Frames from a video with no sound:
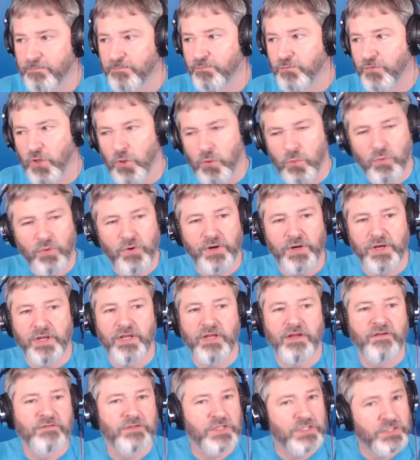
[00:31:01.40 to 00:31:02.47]
Don't worry,
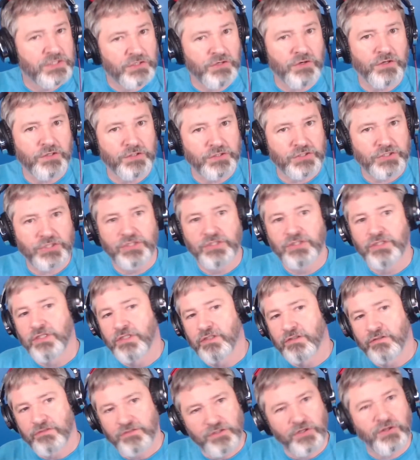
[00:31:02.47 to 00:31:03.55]
you search,
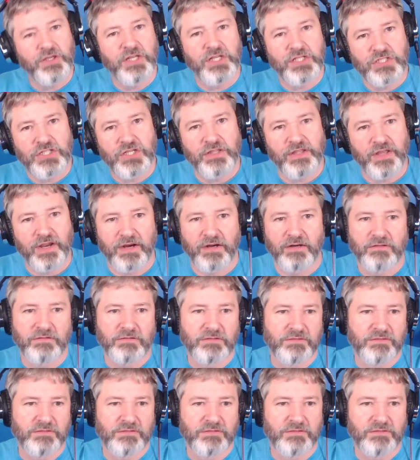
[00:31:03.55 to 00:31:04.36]
they'll get you there.